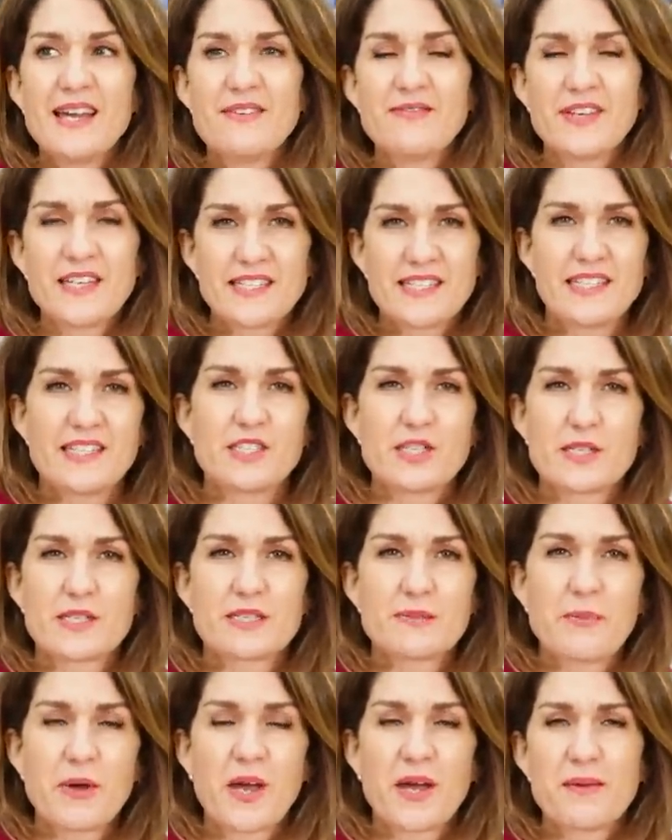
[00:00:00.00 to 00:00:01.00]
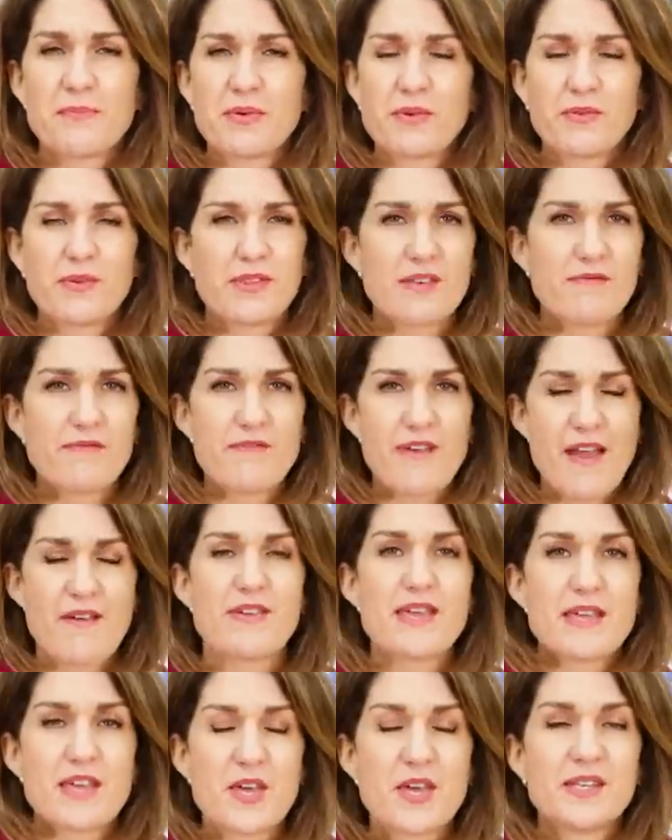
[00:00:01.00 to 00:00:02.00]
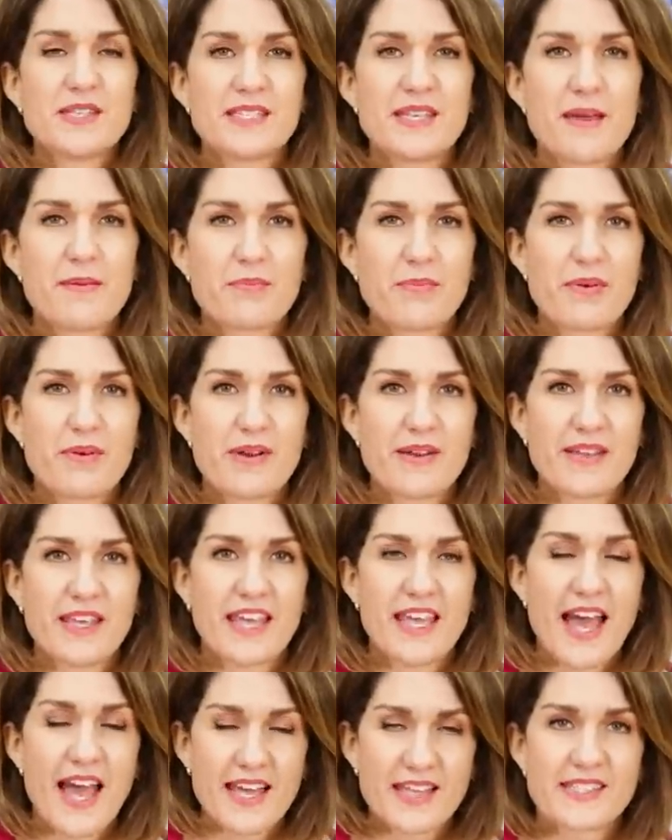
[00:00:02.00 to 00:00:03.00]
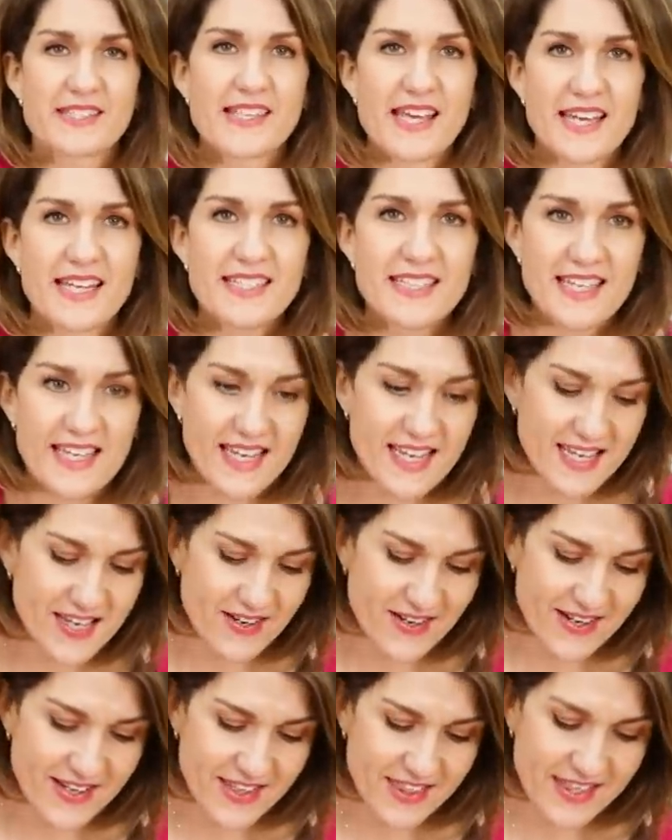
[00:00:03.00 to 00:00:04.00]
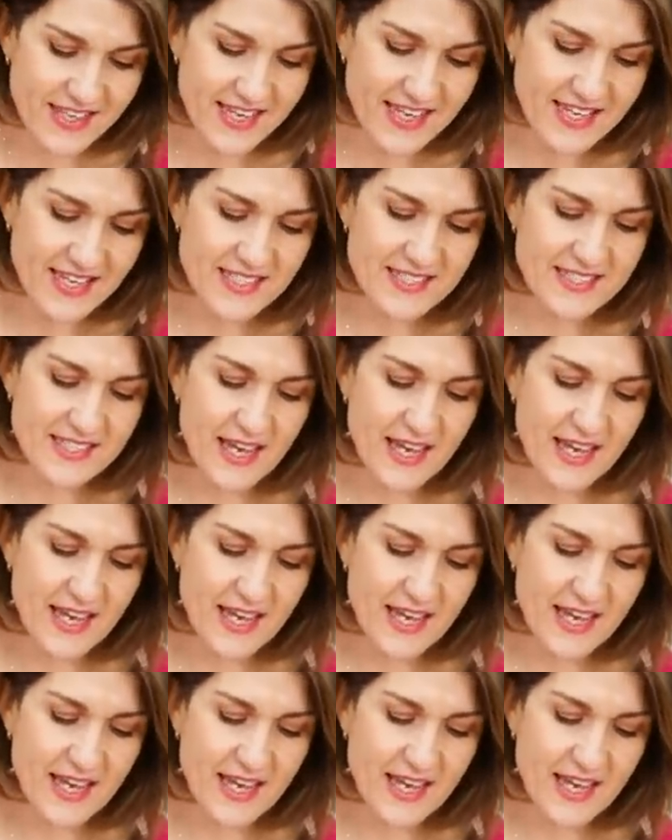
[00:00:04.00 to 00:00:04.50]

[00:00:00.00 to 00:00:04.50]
vintage inspired, but with a very contemporary aesthetic, I think.